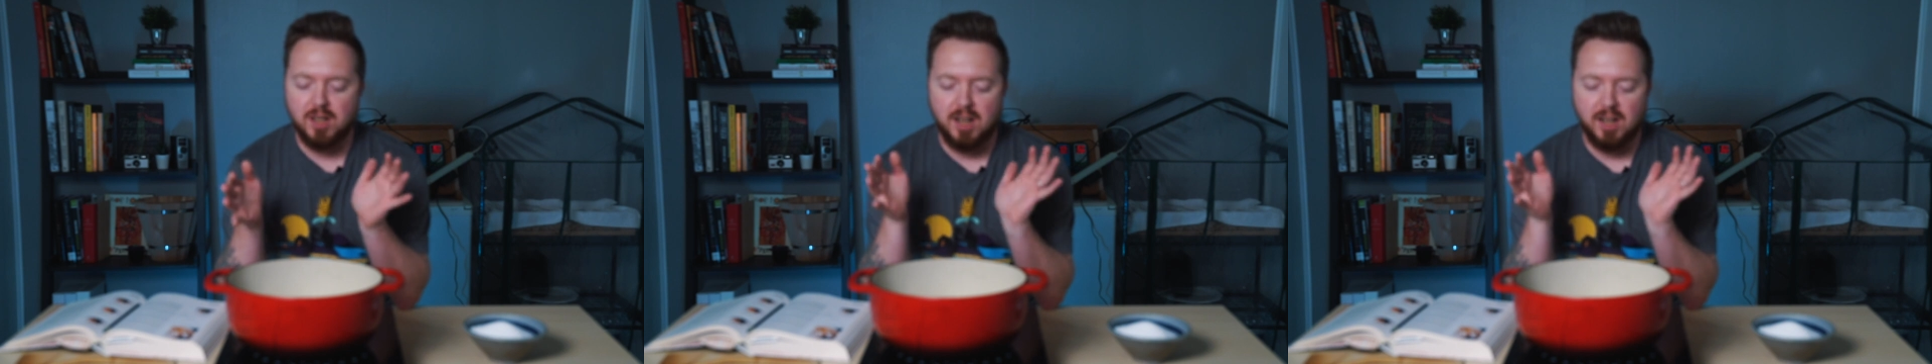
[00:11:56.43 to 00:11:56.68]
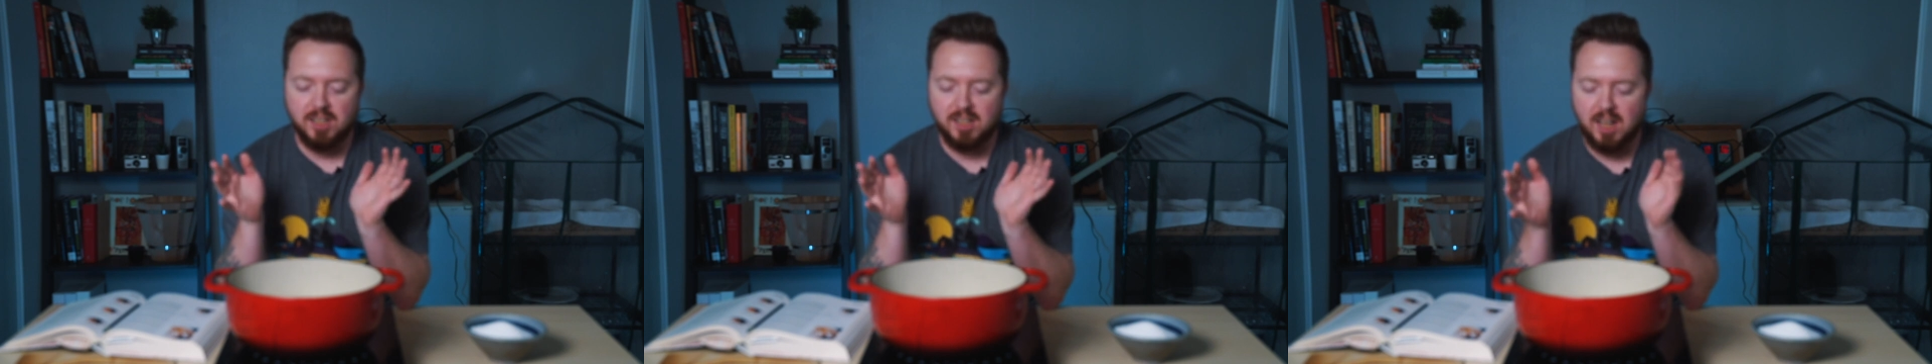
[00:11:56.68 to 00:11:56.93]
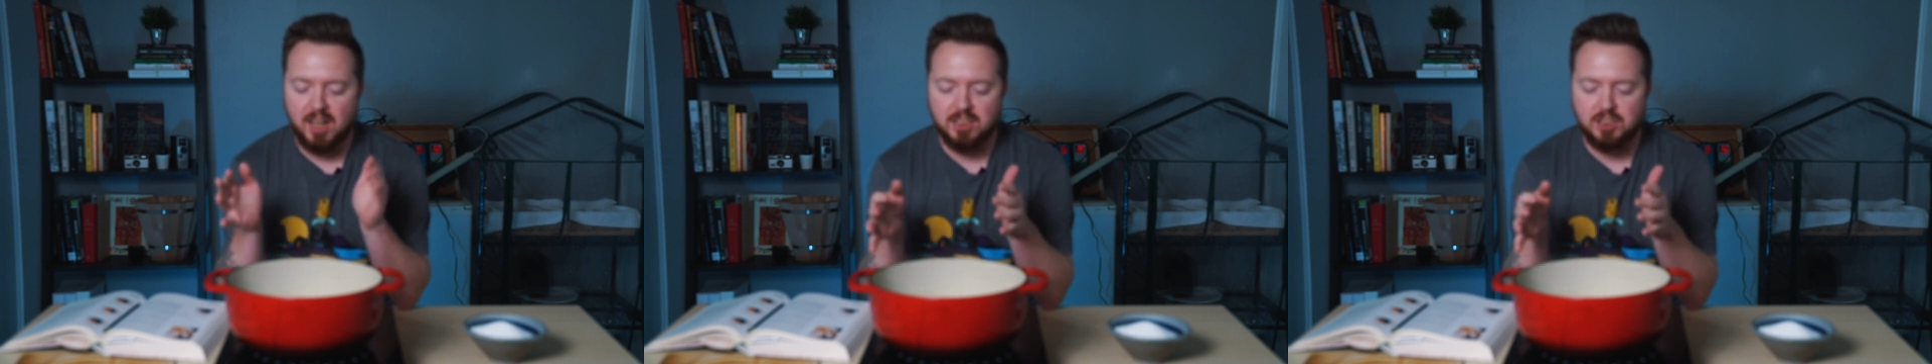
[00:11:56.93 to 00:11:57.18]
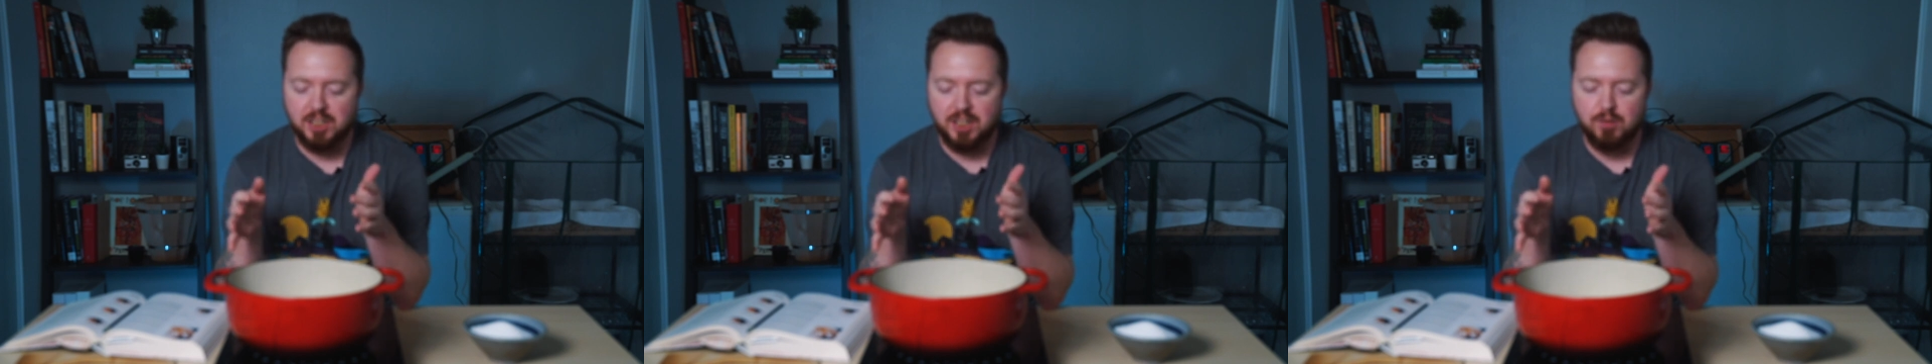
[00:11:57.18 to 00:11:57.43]

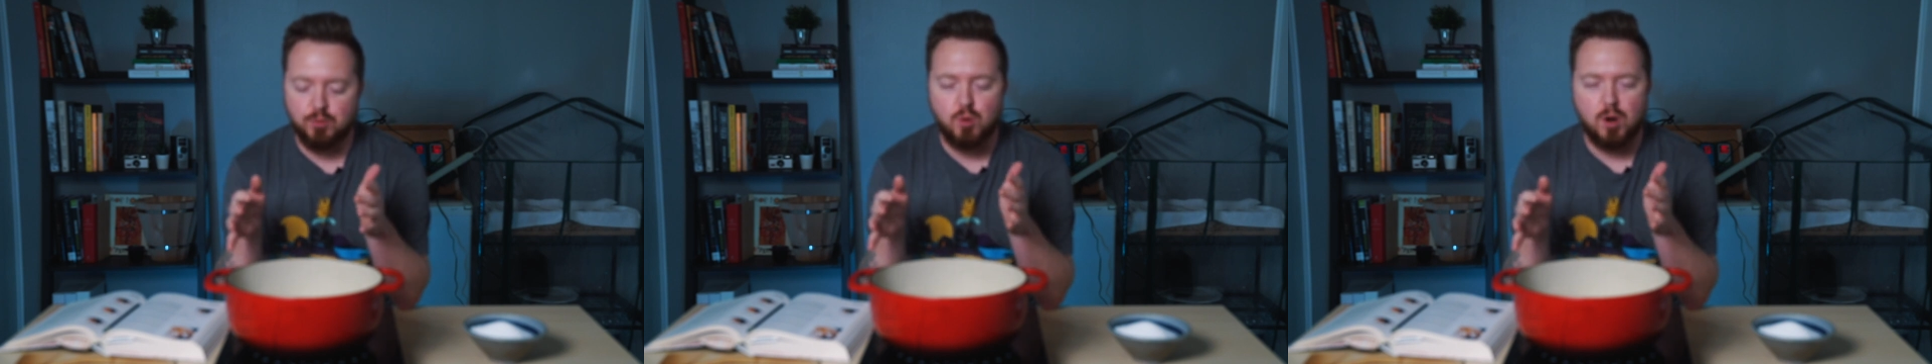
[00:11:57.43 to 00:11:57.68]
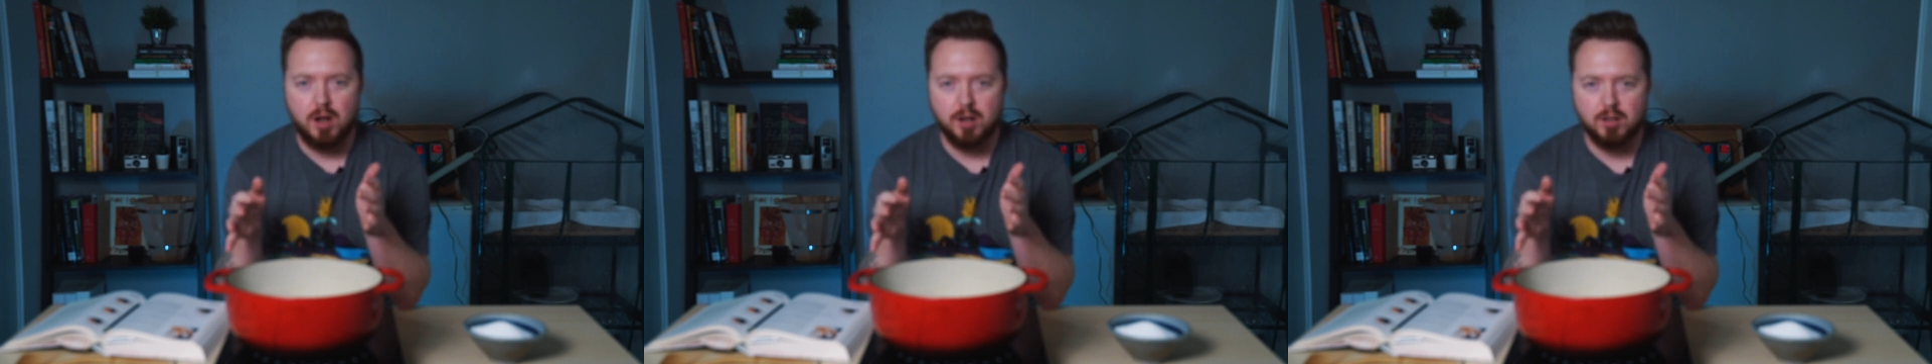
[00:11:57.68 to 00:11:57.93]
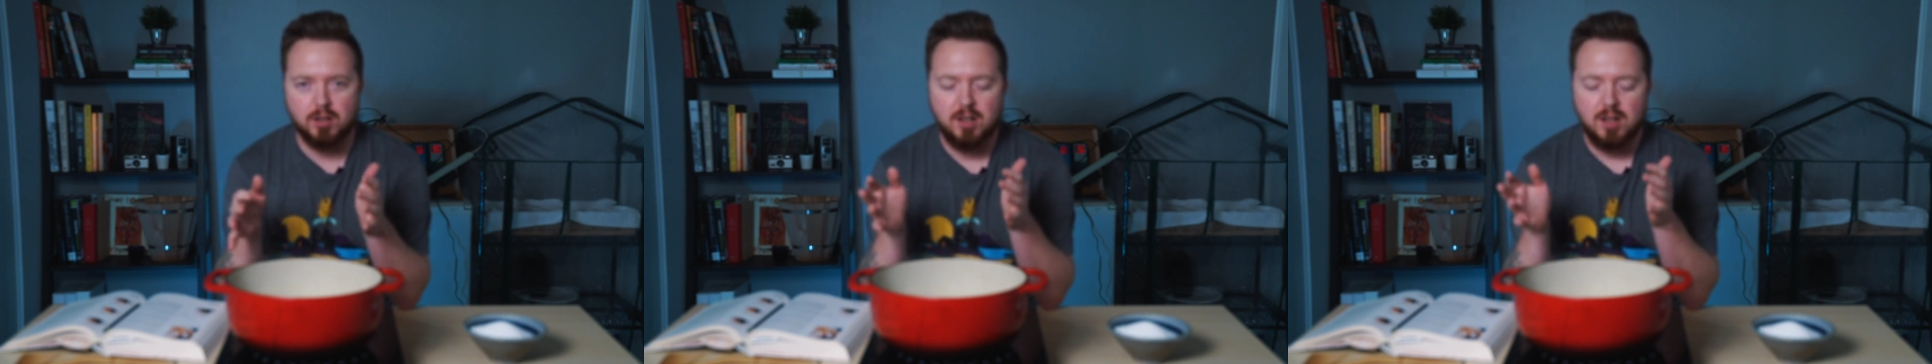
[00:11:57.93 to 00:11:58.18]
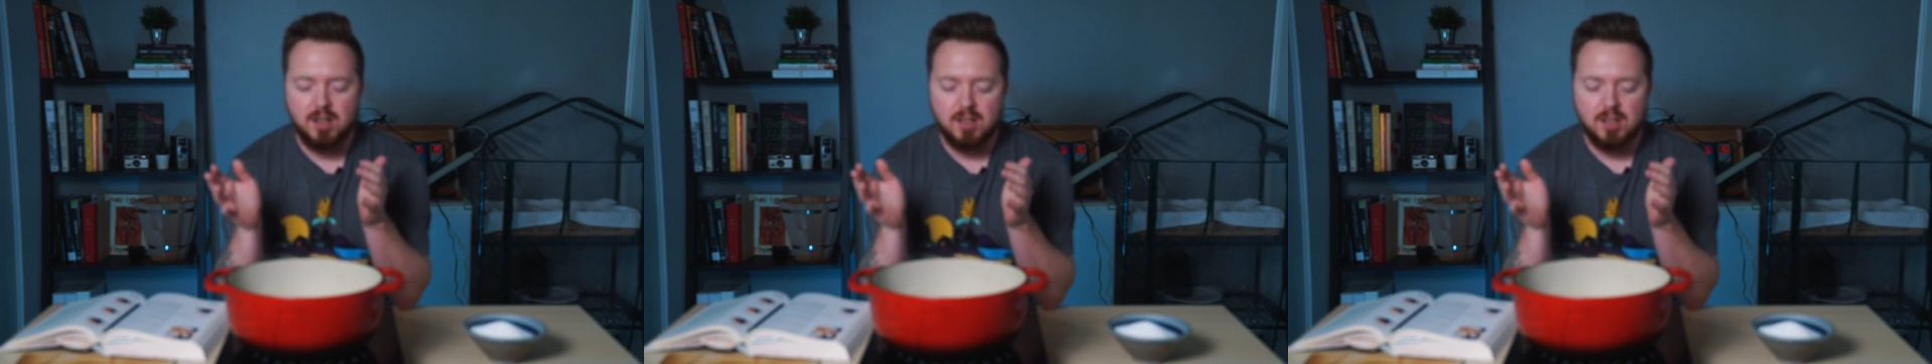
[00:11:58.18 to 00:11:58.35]
kg of water.